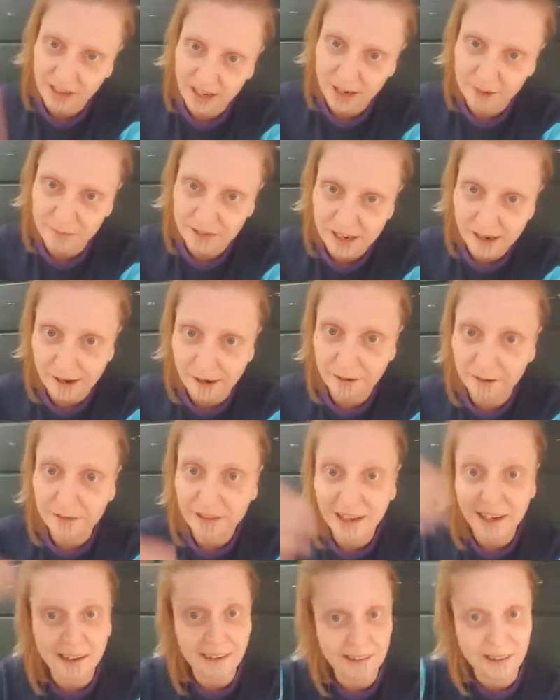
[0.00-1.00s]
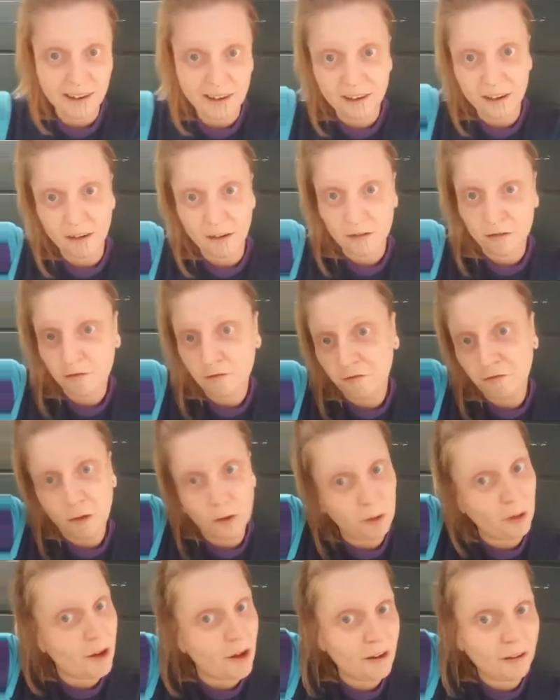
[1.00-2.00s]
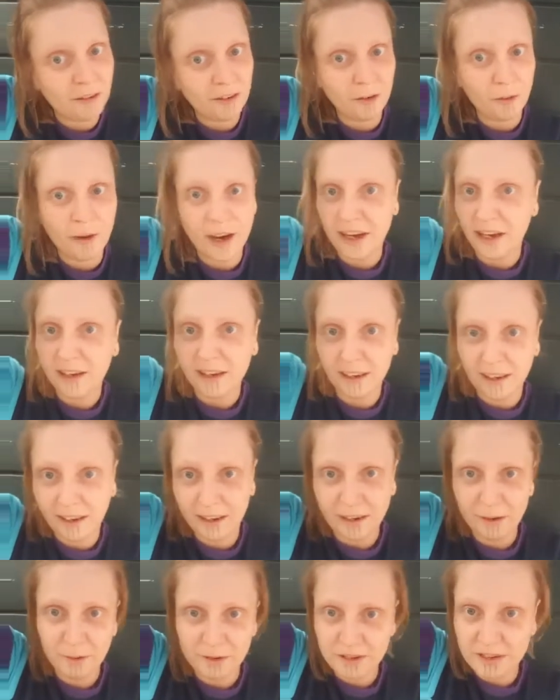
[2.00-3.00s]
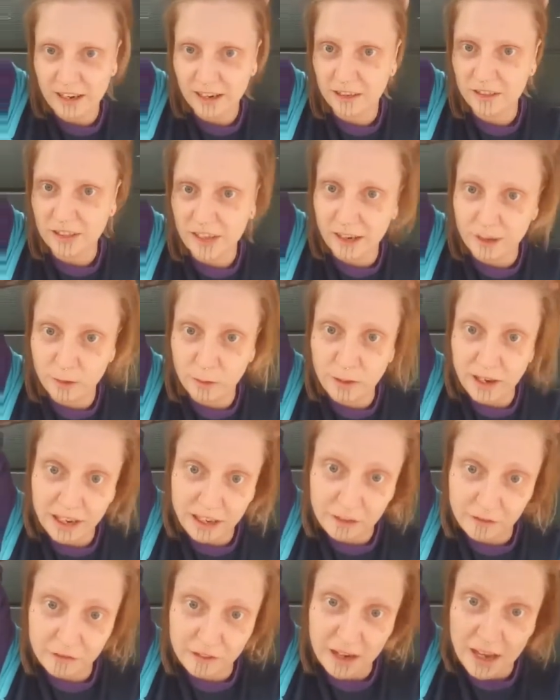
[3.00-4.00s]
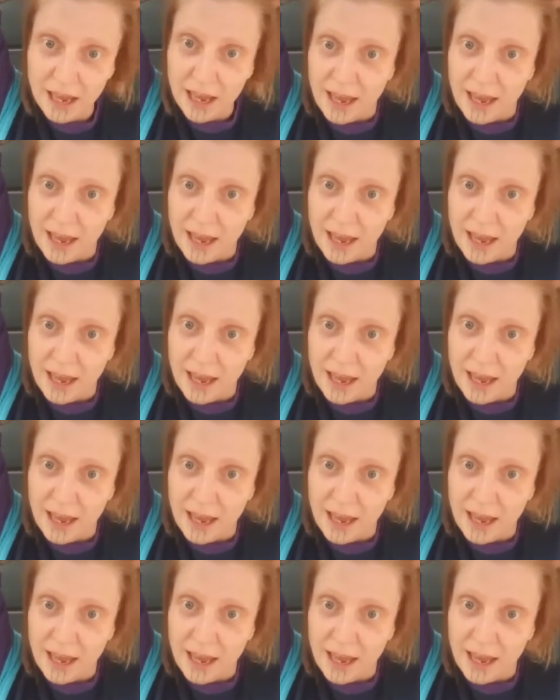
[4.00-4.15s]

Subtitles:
came down and I had a full-on awakening. It was like a tidal wave,